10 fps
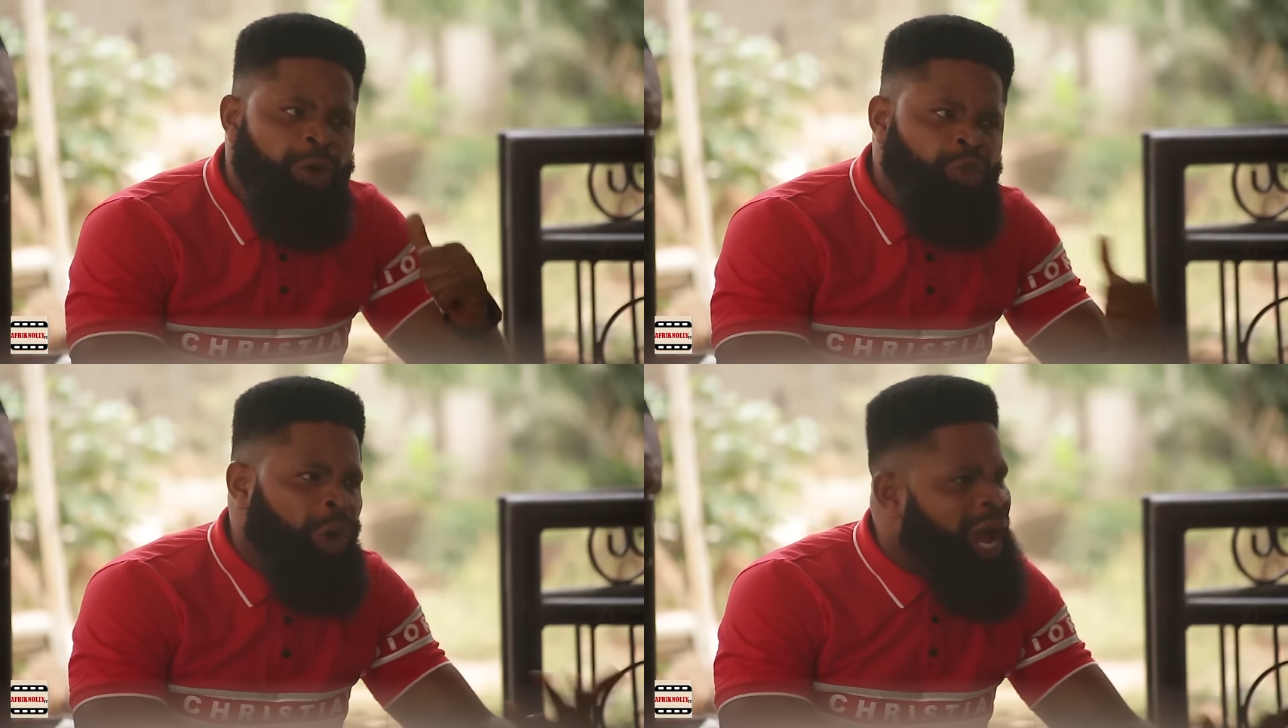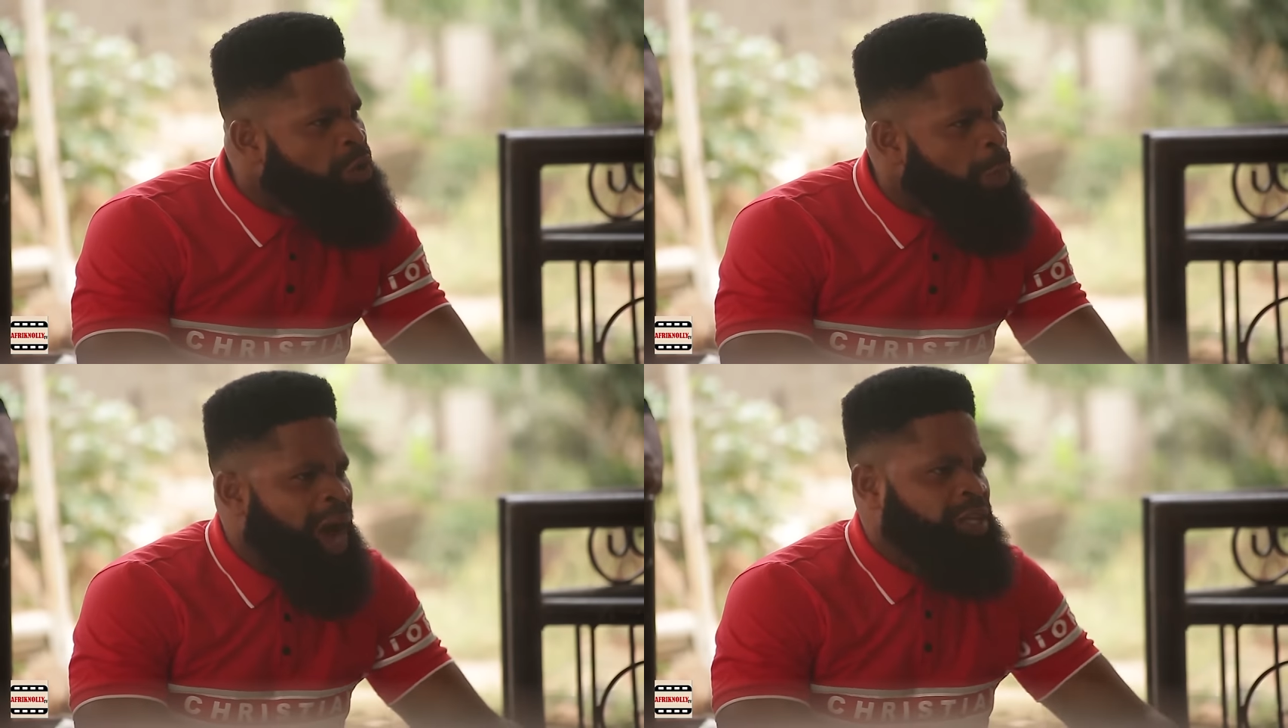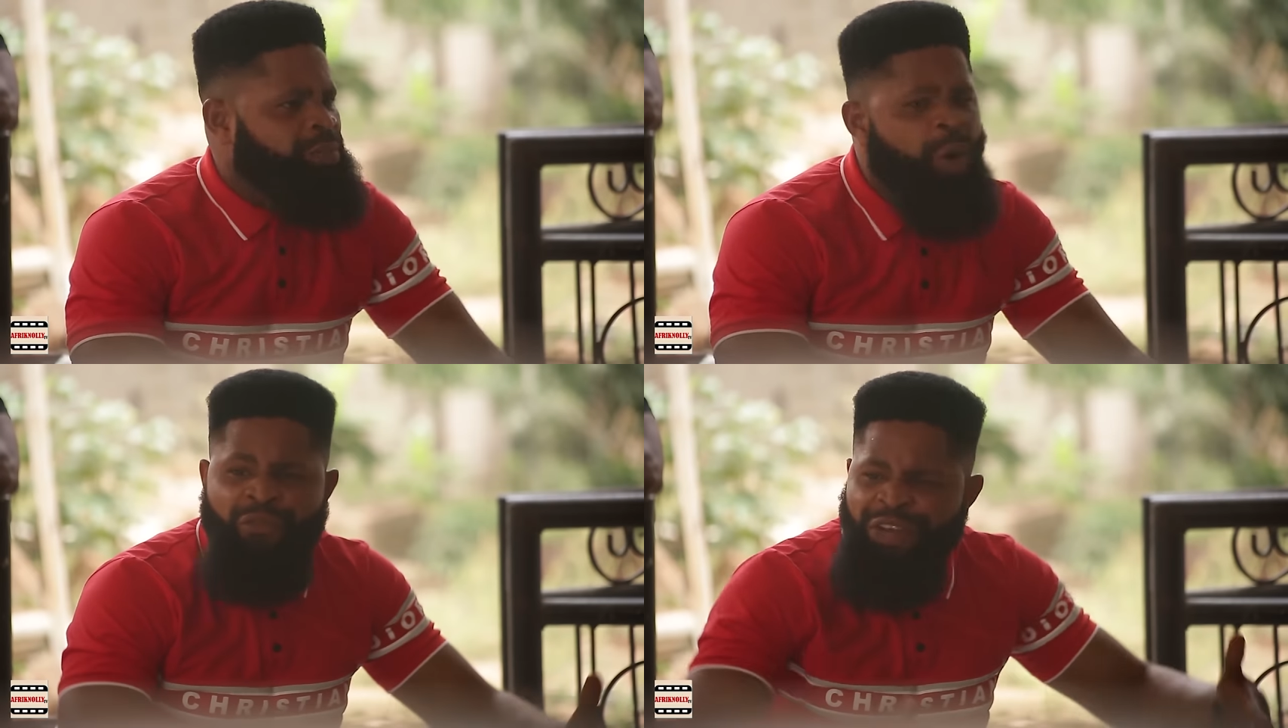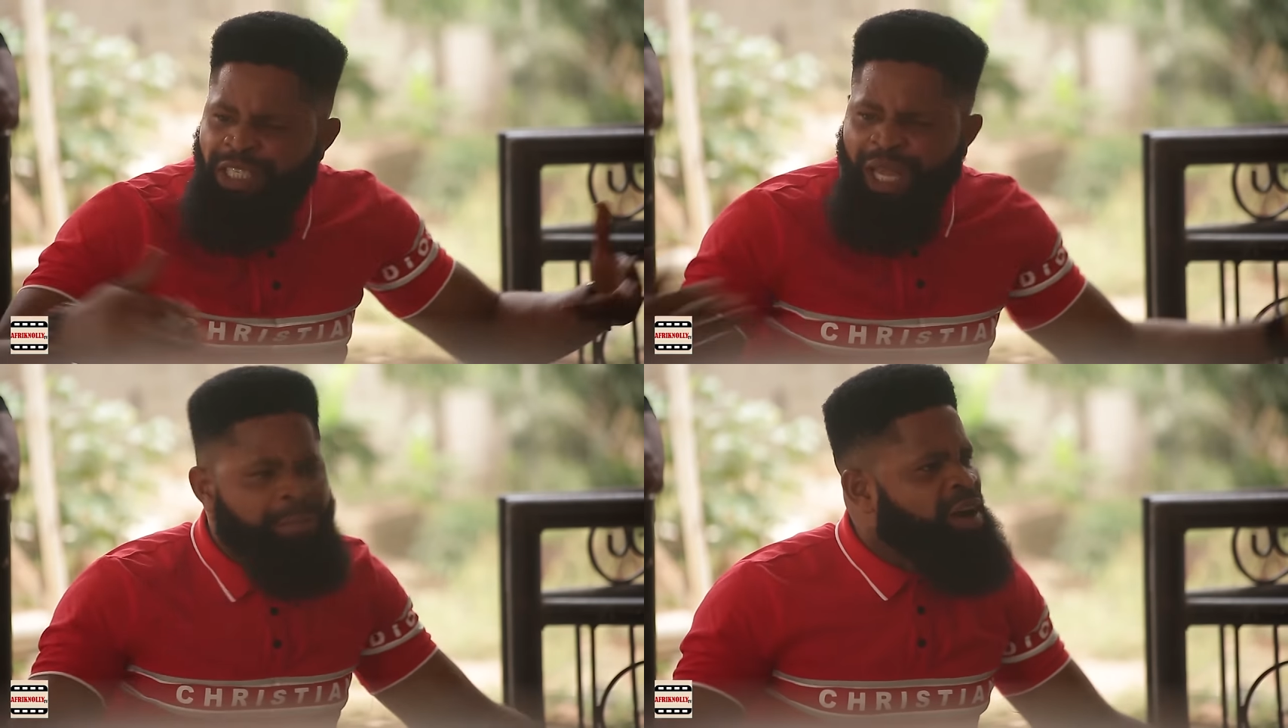give us some kind of robbers. May we feel
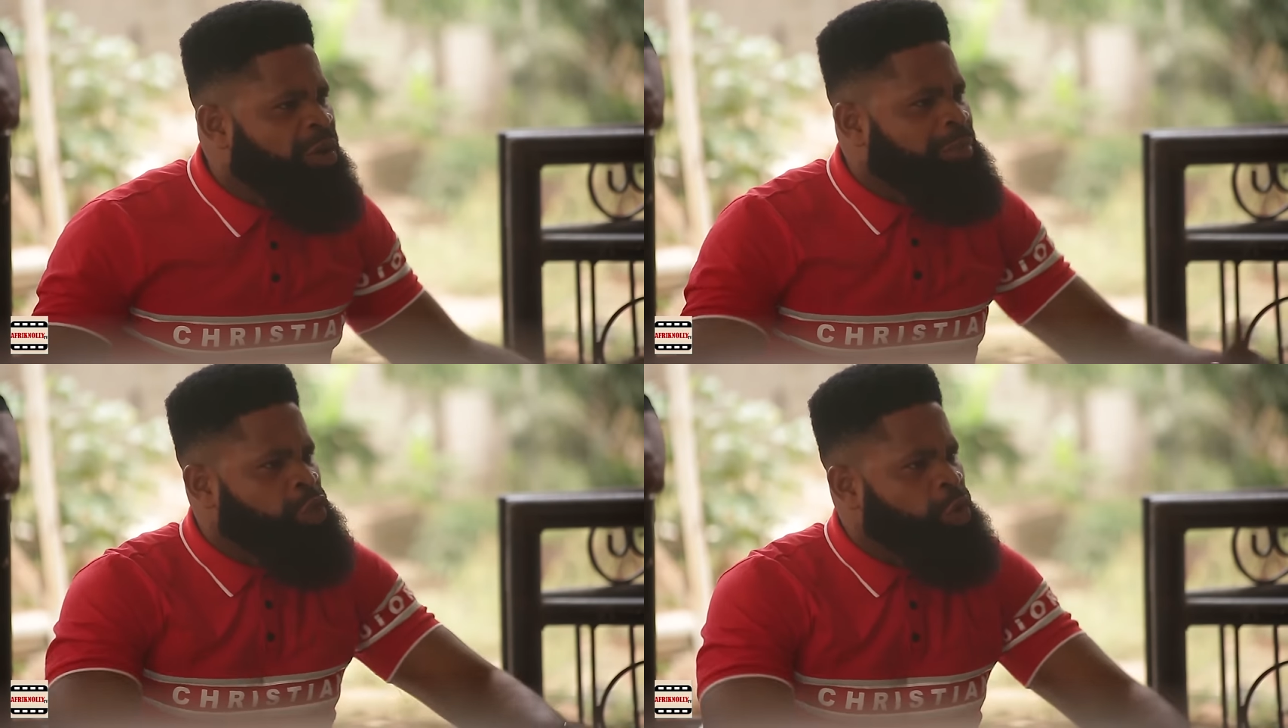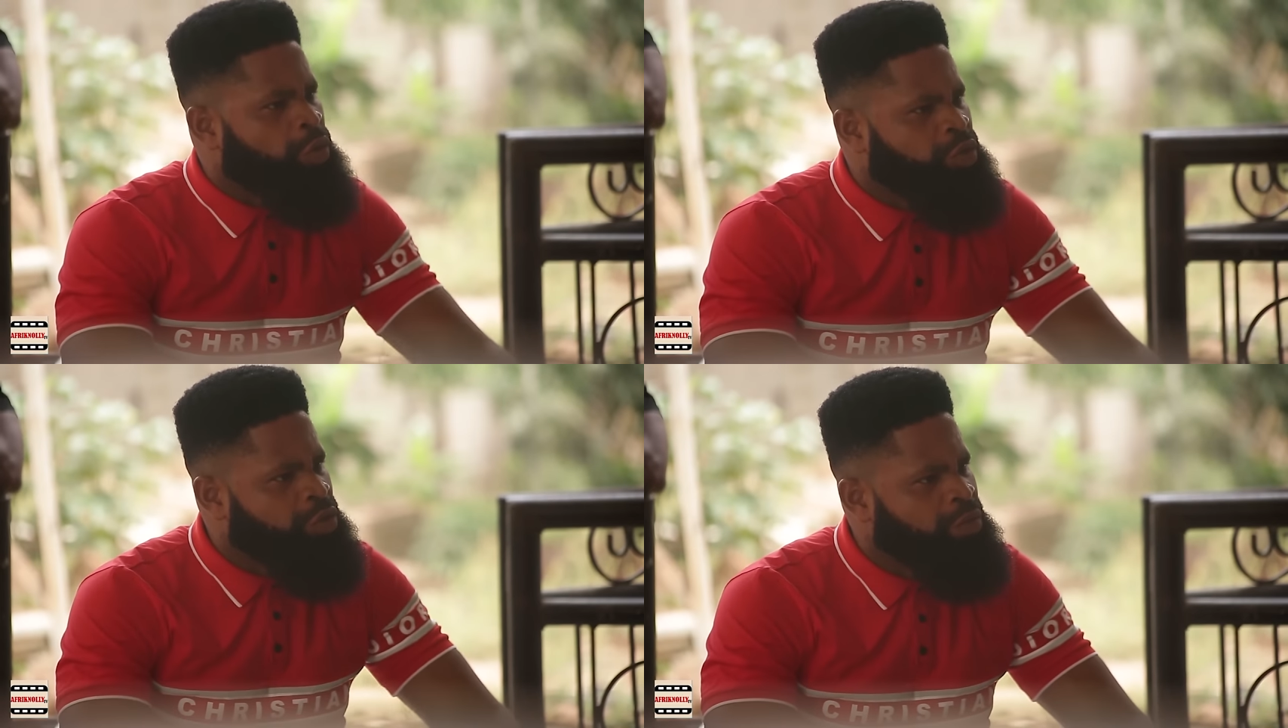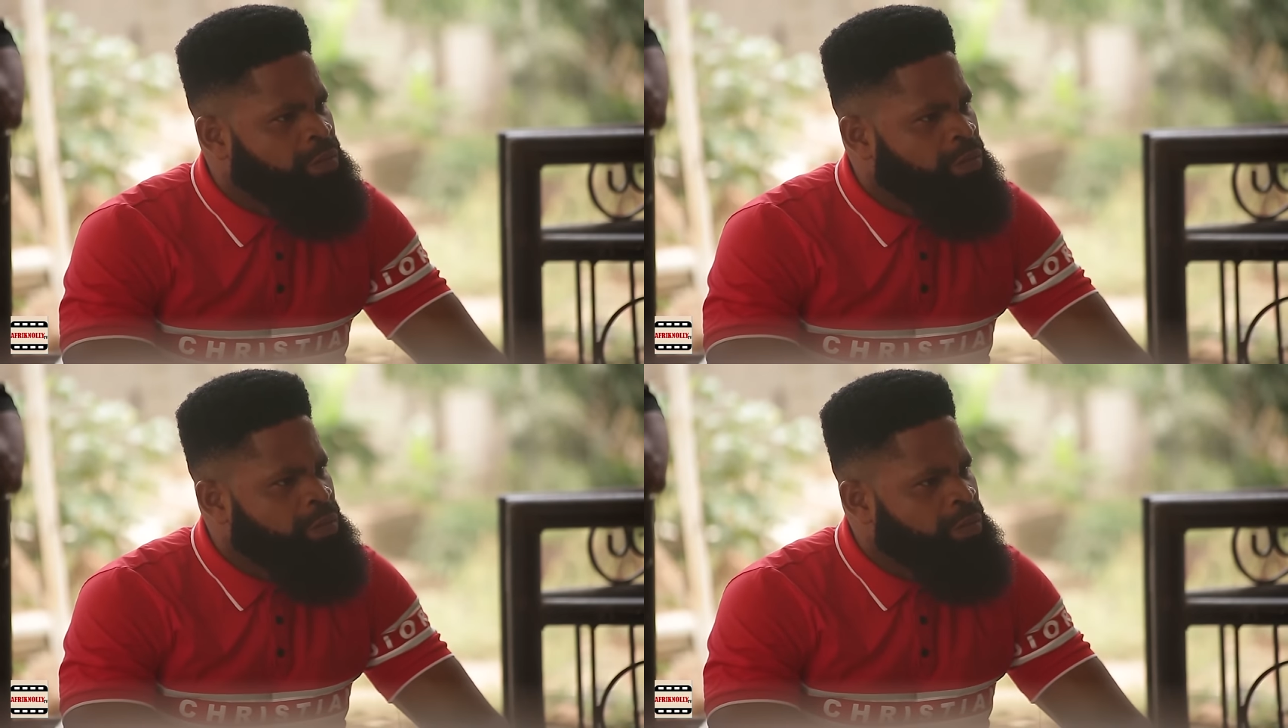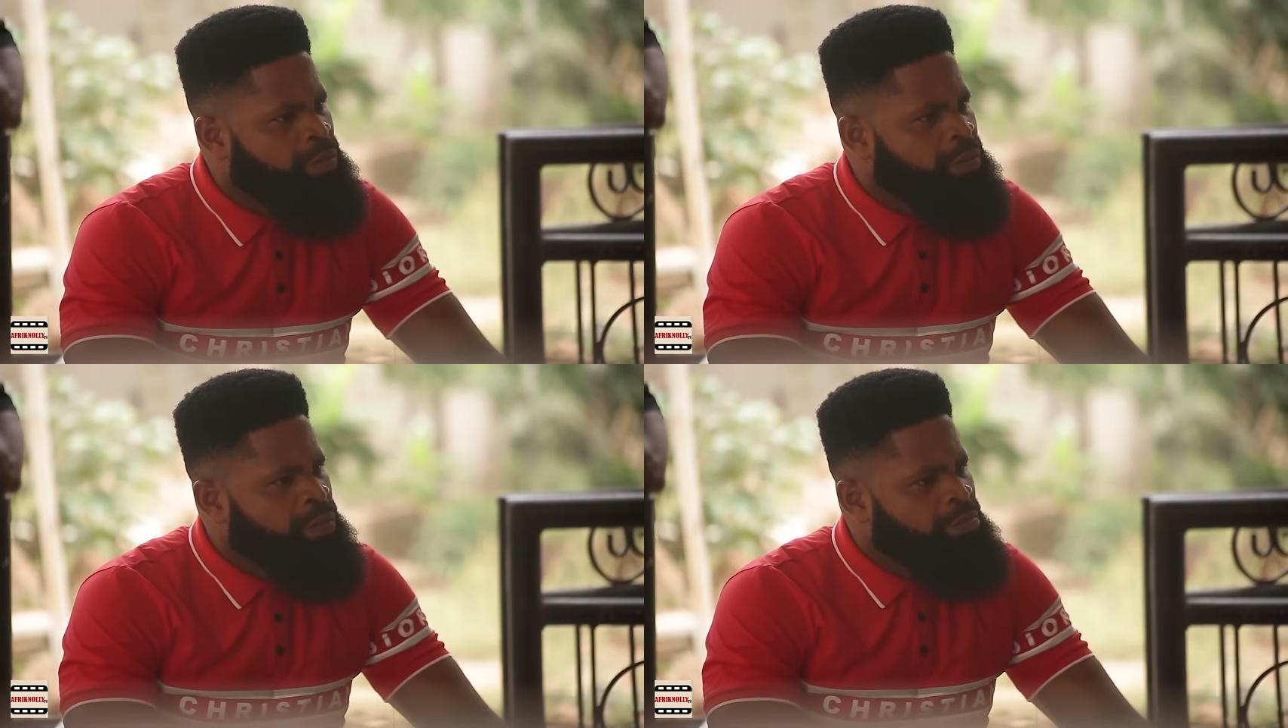this thing back from these shores.
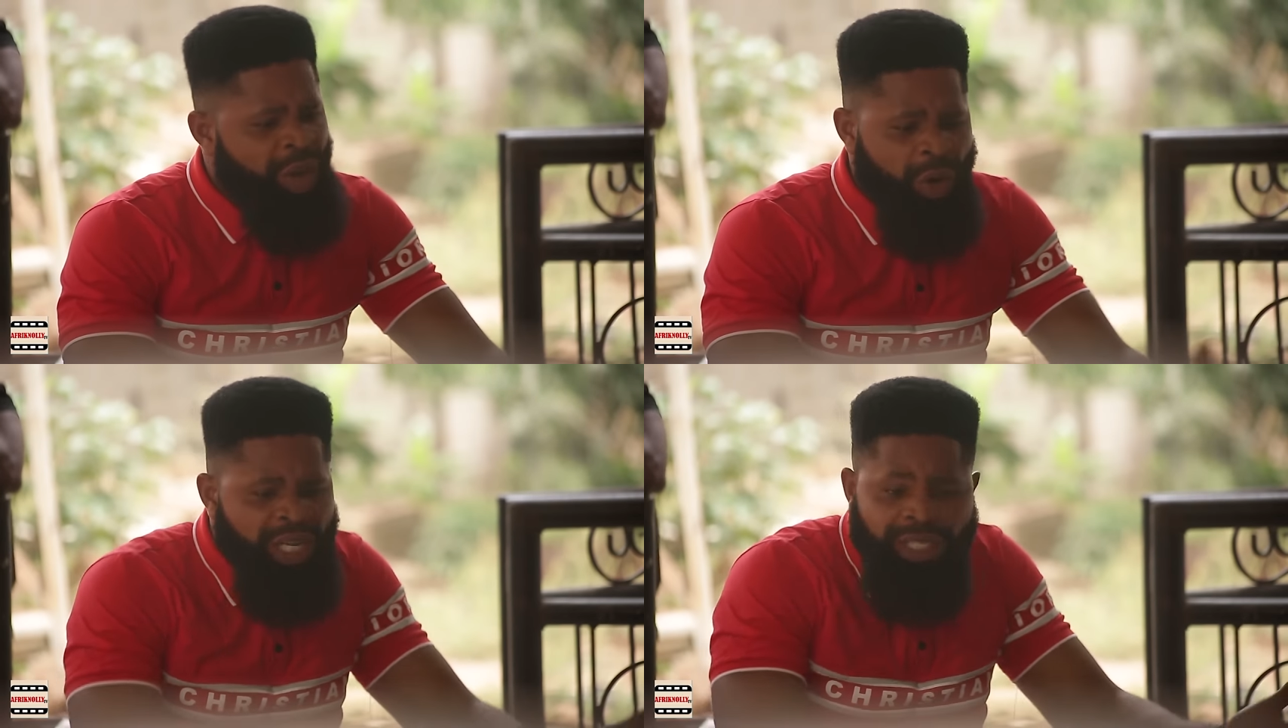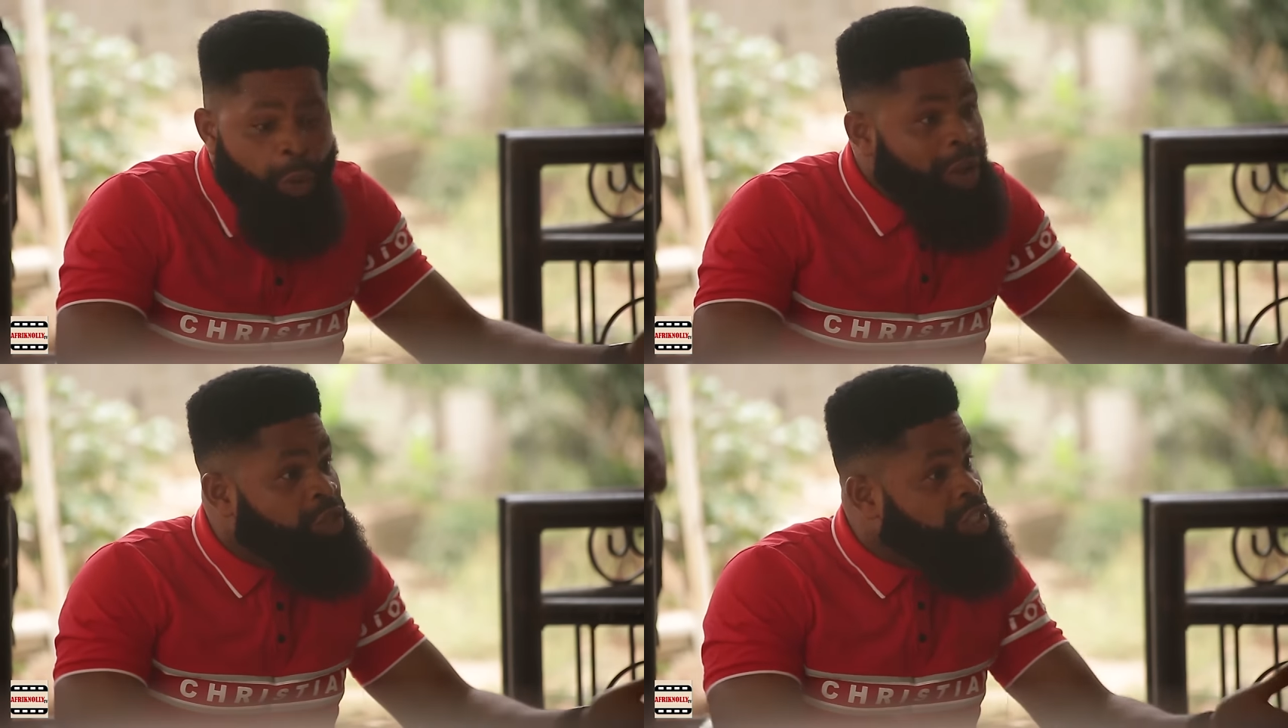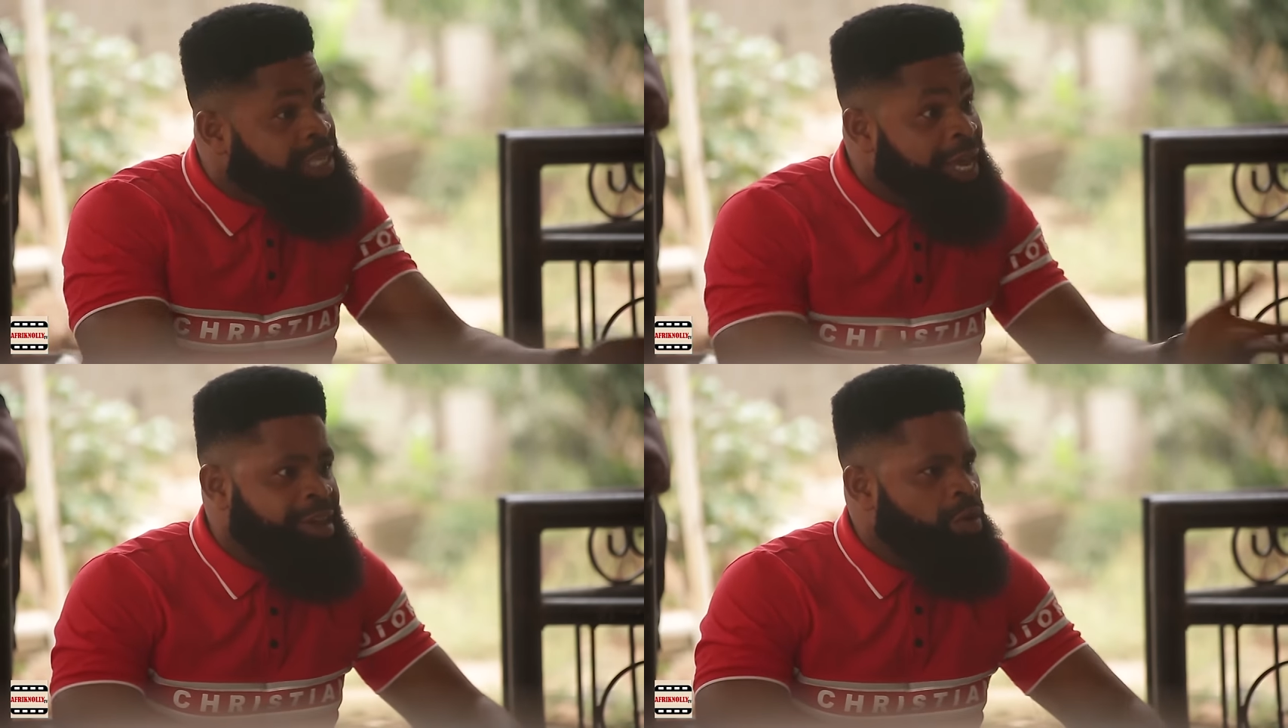Me, I don't understand why you still there